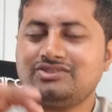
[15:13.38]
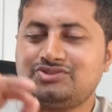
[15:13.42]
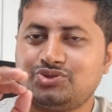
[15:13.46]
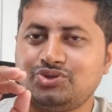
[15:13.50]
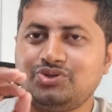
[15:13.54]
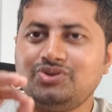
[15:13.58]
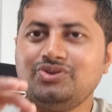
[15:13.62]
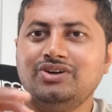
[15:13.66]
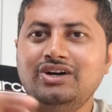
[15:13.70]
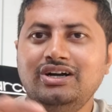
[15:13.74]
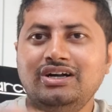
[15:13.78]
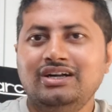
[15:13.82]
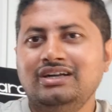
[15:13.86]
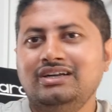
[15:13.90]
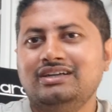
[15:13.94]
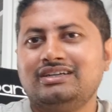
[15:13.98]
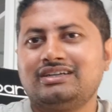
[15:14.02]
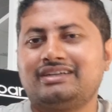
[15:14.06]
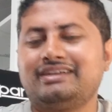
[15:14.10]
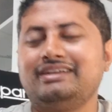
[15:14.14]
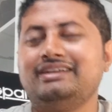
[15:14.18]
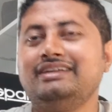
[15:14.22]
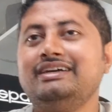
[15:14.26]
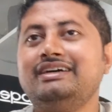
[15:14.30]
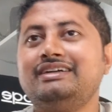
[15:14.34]
so
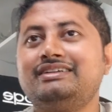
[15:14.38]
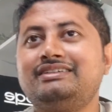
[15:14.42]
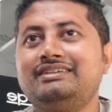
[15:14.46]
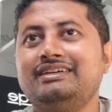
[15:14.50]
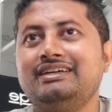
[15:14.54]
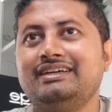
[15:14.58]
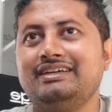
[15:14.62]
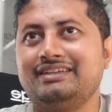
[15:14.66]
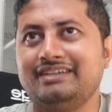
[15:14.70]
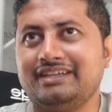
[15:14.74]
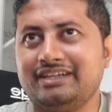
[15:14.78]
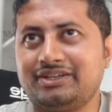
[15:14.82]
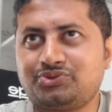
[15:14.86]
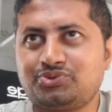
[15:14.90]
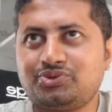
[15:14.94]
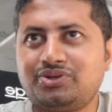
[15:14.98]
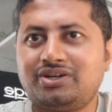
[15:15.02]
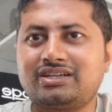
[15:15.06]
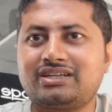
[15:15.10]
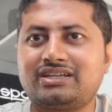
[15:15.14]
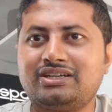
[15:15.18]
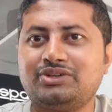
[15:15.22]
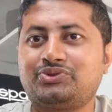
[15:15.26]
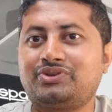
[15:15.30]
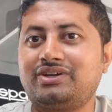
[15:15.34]
create a
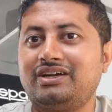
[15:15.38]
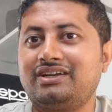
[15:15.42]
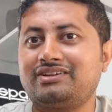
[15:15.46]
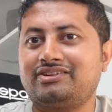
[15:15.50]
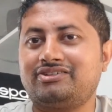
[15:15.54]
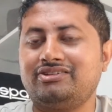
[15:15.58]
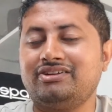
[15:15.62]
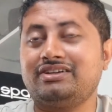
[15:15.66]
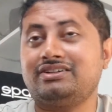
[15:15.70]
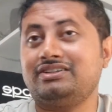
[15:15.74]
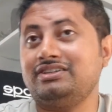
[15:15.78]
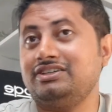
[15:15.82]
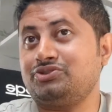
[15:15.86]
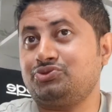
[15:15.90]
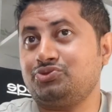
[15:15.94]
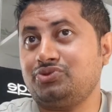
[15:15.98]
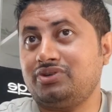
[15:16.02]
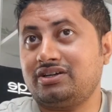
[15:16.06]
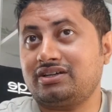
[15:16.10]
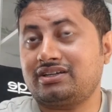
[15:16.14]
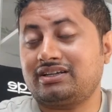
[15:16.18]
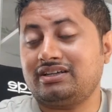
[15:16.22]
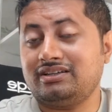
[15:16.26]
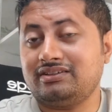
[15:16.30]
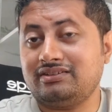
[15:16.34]
network you can create
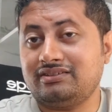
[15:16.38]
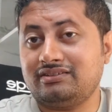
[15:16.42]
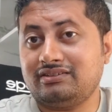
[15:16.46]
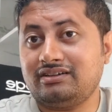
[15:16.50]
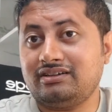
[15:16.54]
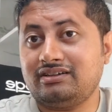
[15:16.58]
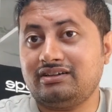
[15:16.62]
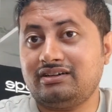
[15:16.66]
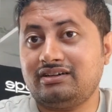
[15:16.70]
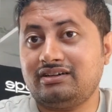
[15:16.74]
network in